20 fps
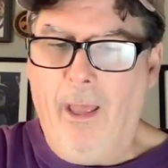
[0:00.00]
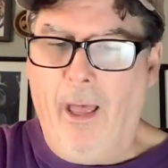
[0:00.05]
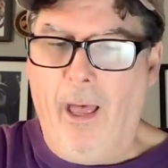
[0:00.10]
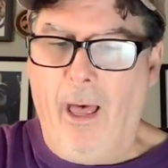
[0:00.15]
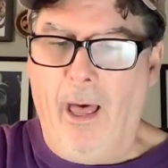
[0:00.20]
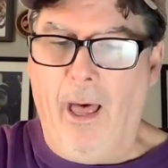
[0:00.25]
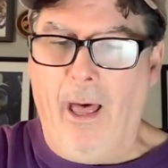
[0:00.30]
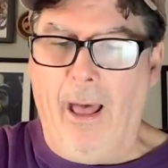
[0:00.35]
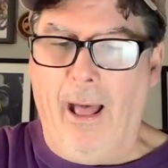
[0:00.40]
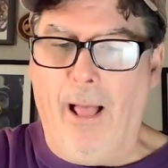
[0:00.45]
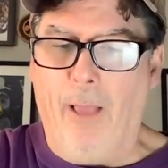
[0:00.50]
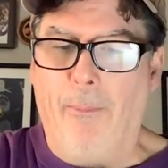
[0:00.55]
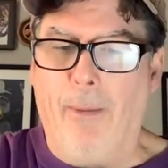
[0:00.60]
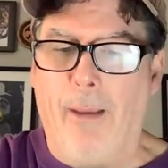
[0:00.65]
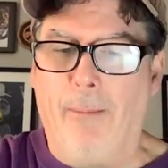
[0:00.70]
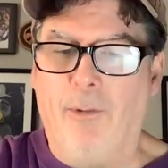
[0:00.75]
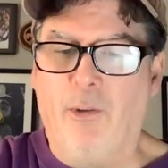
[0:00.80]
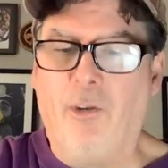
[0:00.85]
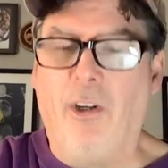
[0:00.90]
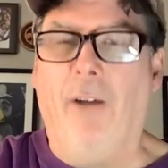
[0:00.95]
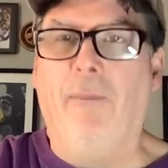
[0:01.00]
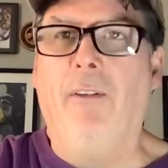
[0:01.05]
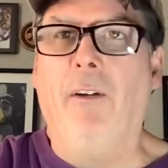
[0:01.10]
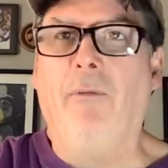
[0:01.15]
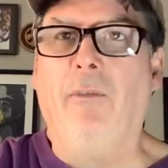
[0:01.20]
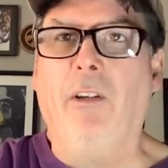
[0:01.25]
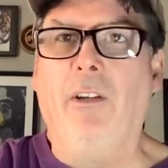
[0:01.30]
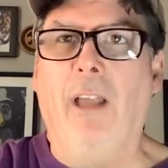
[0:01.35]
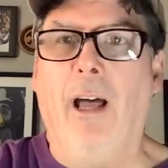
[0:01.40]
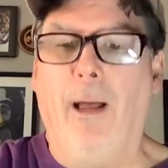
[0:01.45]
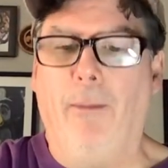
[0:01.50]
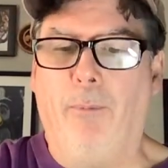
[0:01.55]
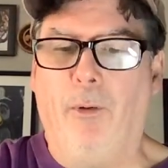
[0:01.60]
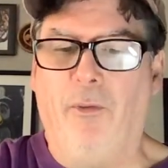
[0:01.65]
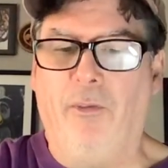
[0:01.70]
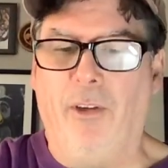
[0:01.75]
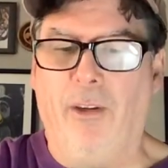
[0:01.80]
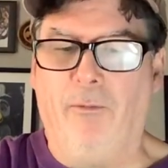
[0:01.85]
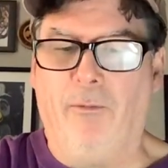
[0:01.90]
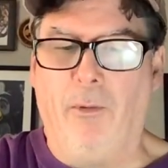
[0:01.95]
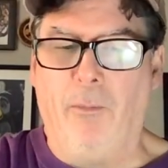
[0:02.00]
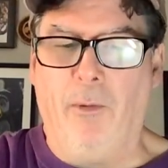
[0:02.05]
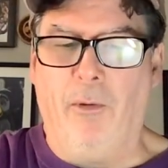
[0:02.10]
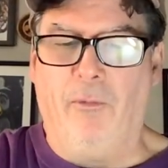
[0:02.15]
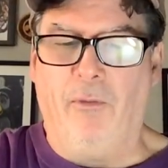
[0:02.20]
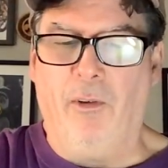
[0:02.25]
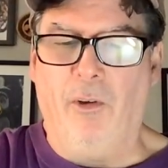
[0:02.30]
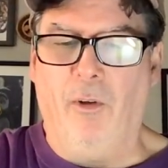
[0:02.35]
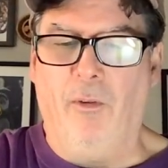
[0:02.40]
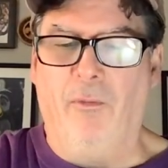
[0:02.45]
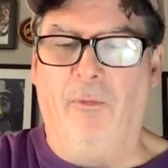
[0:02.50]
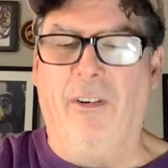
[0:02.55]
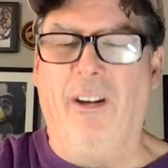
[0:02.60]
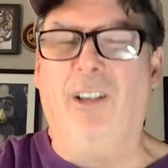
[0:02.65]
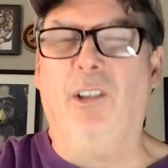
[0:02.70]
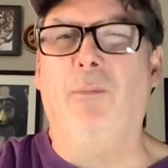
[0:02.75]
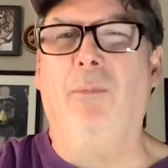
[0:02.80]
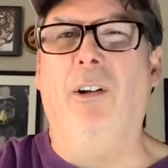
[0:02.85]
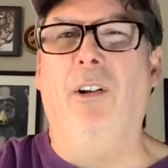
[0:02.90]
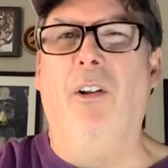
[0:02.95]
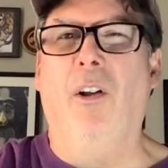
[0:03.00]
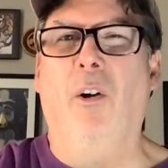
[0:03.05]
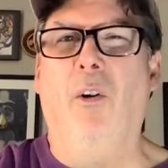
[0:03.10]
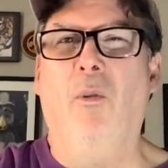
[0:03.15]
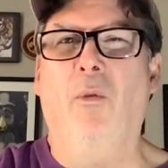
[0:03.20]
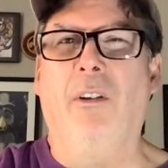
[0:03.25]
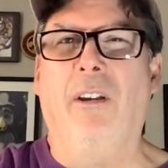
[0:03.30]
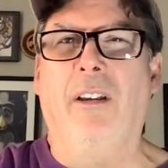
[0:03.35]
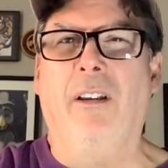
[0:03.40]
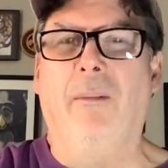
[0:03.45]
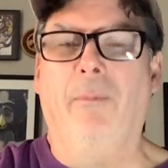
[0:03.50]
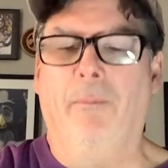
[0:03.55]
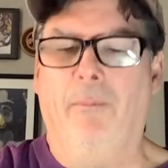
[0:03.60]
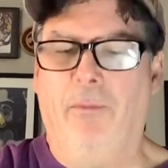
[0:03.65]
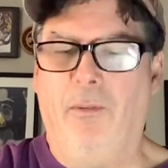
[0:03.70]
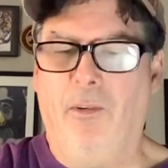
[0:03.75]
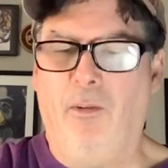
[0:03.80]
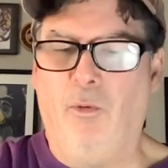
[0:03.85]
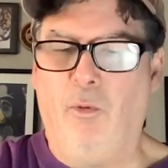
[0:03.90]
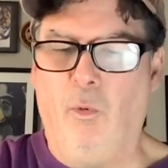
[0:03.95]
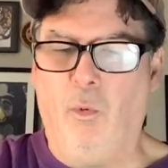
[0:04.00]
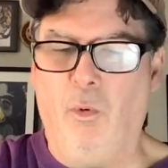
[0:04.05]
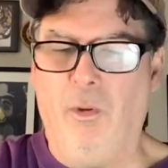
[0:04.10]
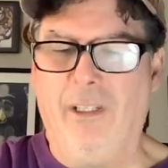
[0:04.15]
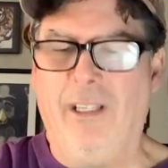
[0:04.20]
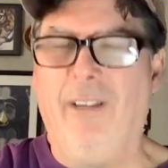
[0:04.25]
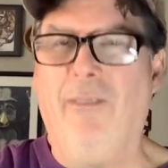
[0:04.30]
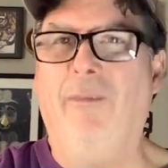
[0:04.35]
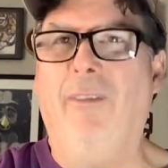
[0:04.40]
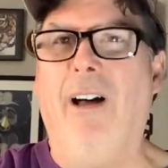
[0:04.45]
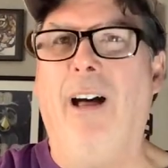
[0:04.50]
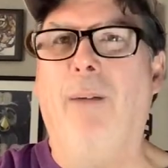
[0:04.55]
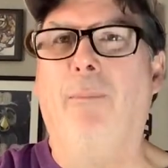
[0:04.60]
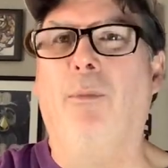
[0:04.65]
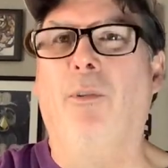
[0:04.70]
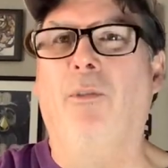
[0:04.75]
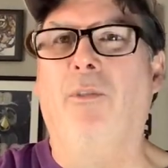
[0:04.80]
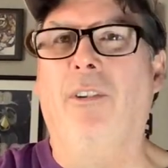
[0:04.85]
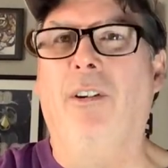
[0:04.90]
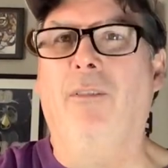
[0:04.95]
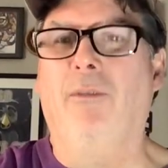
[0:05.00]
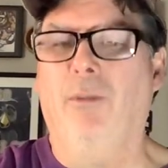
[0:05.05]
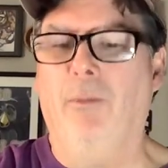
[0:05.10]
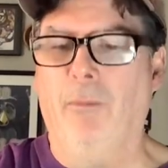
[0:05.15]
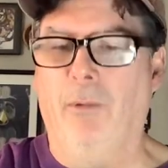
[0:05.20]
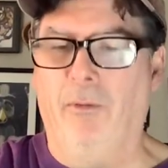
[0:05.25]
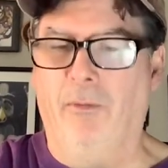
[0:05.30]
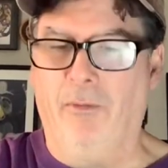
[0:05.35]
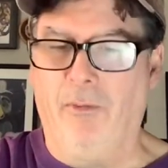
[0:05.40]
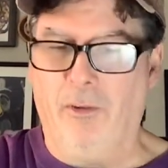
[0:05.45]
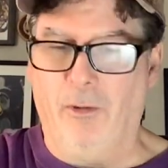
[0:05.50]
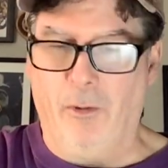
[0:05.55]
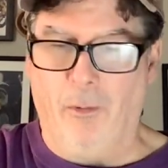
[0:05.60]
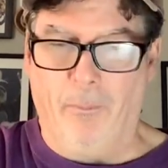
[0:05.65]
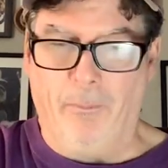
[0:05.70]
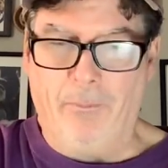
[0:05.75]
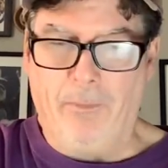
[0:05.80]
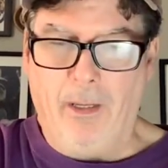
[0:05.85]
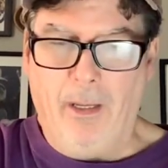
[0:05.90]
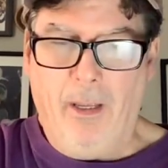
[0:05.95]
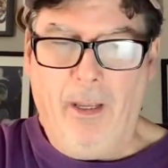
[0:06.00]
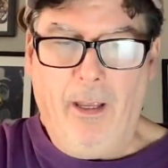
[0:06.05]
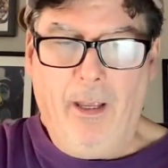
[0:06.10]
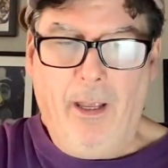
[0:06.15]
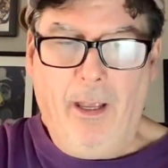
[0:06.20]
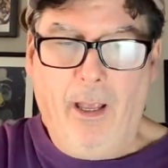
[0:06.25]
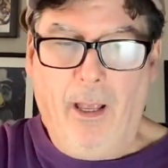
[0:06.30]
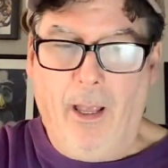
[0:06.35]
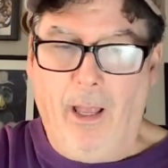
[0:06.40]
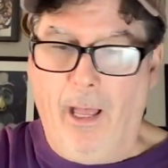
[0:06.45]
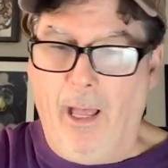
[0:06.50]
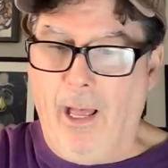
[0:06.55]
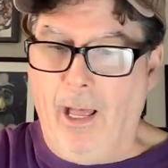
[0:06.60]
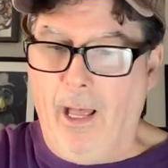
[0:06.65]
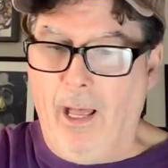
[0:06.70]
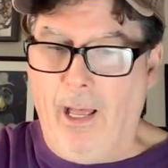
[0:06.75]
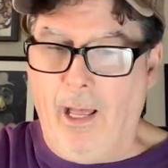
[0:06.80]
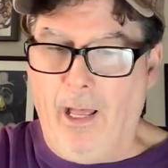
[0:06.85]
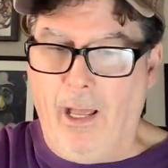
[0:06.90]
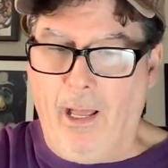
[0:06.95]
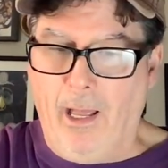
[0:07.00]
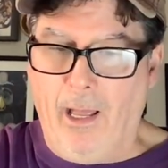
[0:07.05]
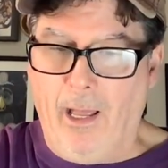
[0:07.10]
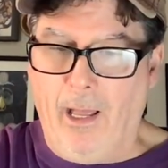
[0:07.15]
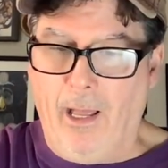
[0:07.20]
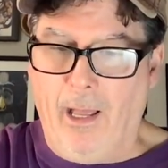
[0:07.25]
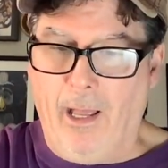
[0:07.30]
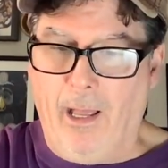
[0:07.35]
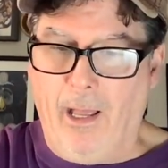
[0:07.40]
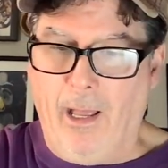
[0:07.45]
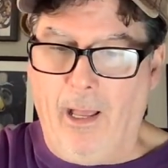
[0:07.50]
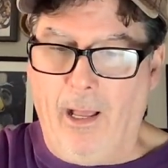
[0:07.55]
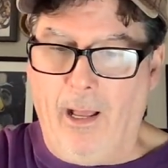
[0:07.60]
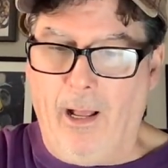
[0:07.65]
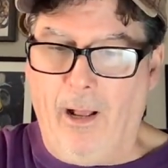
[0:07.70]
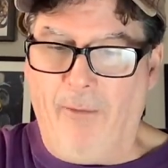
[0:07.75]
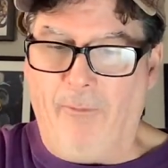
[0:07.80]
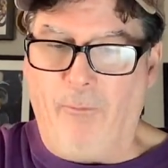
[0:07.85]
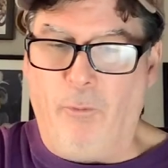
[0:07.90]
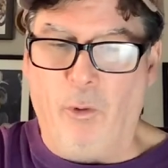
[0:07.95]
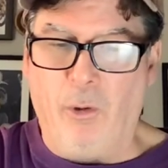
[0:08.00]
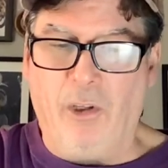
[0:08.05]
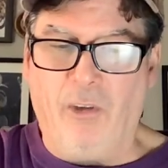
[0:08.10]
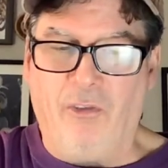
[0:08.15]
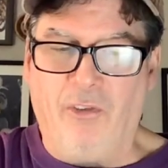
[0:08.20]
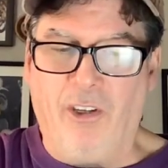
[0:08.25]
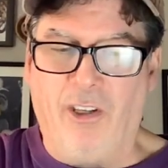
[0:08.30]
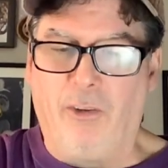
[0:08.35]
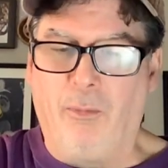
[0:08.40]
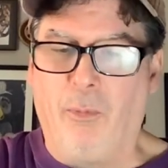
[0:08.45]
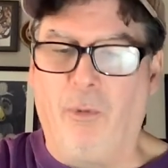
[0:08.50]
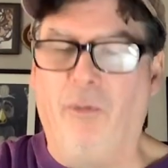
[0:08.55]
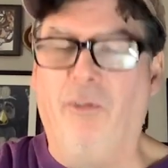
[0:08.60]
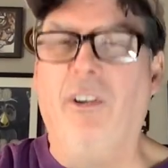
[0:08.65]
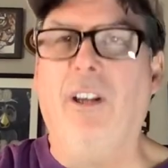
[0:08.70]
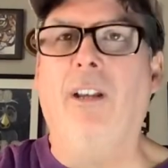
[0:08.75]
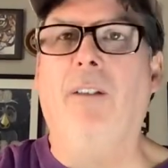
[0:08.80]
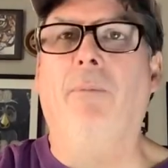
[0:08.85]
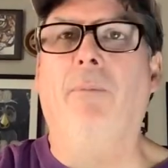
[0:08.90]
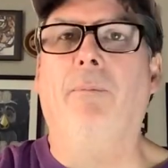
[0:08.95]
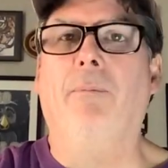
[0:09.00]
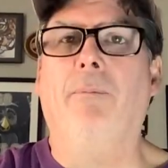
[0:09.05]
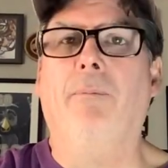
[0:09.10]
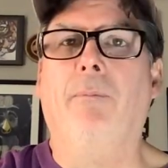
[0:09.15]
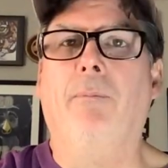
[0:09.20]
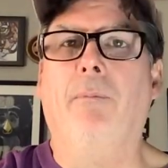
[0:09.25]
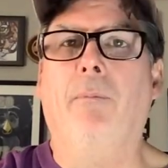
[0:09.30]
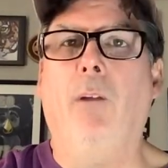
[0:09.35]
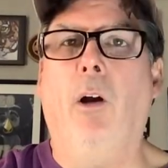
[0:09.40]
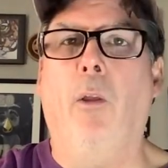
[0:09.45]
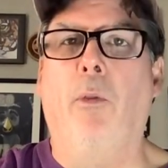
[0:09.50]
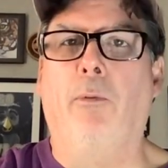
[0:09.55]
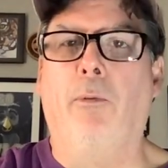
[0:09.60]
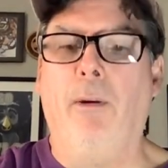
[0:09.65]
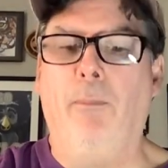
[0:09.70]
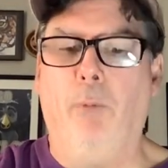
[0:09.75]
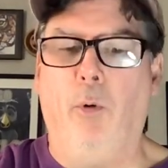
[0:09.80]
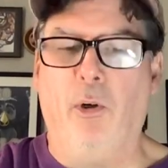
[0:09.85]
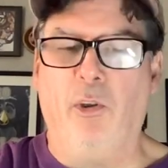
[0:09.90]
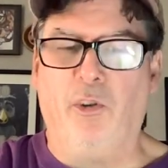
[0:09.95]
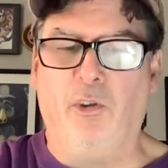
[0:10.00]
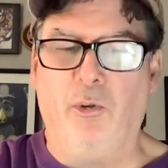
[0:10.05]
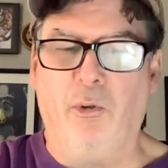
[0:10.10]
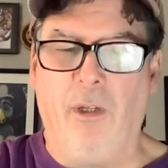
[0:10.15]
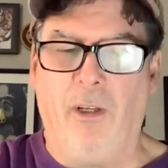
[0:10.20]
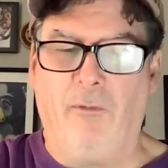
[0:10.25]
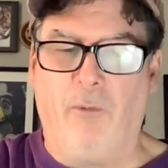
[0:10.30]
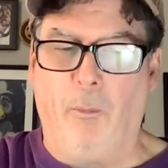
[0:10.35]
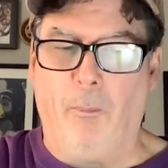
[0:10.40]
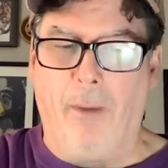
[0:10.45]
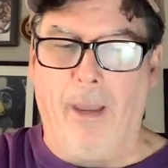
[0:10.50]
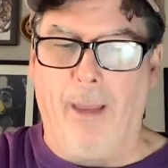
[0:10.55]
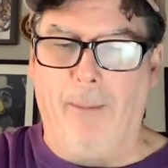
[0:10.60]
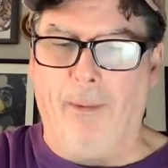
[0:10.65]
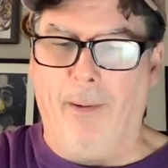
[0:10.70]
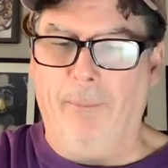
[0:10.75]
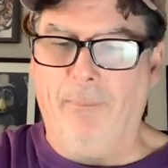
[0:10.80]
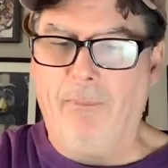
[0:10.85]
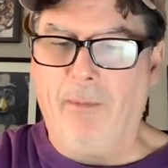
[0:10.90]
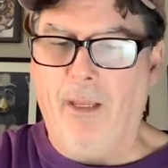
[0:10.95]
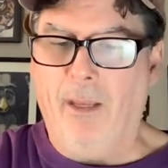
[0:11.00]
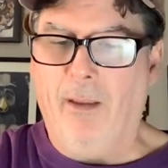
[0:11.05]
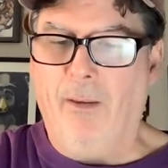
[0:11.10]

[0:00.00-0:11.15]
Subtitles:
Alabama shot 59% from the field. Vanderbilt only 25% from the field. 46% on three-point shooting for Bama.